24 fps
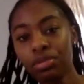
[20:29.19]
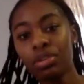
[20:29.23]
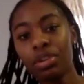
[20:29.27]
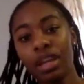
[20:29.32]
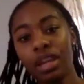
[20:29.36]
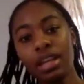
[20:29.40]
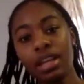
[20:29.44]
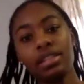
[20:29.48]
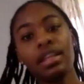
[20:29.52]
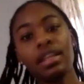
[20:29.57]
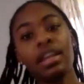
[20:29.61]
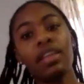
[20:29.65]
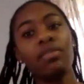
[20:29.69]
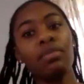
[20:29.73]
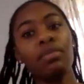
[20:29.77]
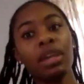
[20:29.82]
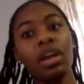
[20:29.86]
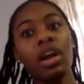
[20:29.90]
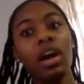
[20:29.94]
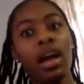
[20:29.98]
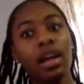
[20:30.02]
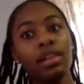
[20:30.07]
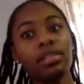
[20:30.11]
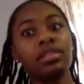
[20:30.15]
Instead of me
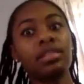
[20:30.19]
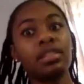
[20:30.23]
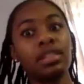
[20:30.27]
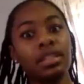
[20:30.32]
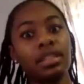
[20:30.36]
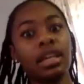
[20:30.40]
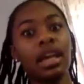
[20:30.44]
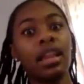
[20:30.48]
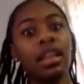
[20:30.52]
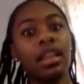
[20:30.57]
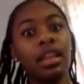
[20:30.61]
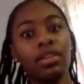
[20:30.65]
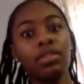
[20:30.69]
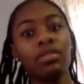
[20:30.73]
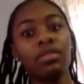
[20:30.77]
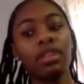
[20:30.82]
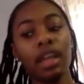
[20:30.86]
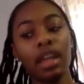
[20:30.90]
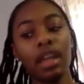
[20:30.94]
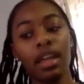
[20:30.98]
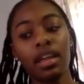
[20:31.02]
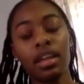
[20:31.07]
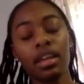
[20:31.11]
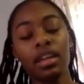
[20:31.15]
constantly telling you
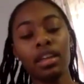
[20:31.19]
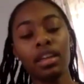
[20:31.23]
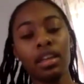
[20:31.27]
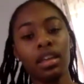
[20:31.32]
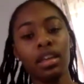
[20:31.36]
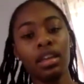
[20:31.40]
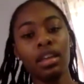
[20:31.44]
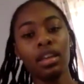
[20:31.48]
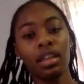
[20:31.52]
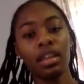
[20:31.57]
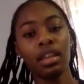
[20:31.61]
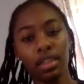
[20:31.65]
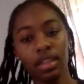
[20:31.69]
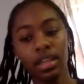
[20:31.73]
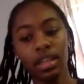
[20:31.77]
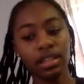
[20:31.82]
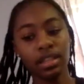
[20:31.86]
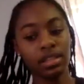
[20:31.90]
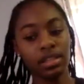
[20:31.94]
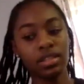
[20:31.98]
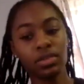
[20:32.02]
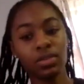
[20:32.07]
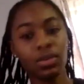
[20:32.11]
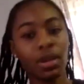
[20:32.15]
like,
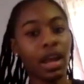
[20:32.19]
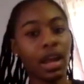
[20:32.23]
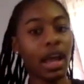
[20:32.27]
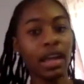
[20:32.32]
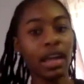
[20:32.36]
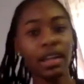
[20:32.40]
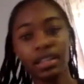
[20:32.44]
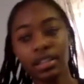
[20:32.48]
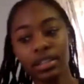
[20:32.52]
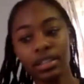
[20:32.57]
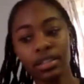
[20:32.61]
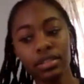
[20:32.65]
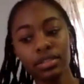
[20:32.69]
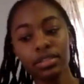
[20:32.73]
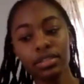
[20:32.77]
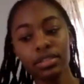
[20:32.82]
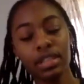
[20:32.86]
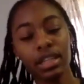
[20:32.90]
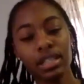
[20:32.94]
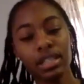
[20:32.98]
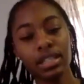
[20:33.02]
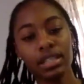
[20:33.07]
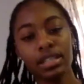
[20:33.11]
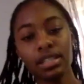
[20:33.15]
this is what I do,
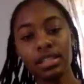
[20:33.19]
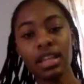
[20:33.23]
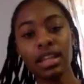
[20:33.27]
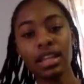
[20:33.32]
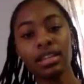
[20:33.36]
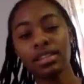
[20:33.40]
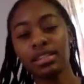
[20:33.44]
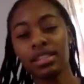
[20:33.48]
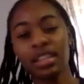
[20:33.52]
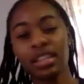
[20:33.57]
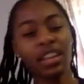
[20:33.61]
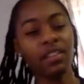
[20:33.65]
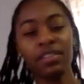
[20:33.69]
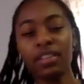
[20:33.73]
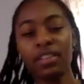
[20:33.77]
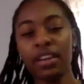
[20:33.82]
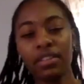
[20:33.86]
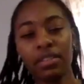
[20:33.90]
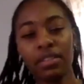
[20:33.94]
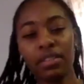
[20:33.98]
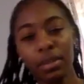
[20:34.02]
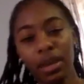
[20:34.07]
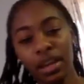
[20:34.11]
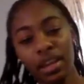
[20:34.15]
because it's not the same for
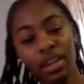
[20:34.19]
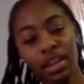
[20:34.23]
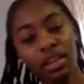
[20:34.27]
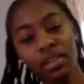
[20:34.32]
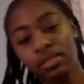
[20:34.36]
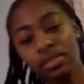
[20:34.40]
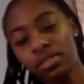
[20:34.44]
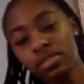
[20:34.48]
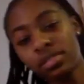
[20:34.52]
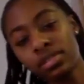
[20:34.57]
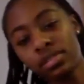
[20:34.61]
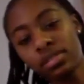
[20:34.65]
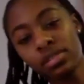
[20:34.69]
everybody else.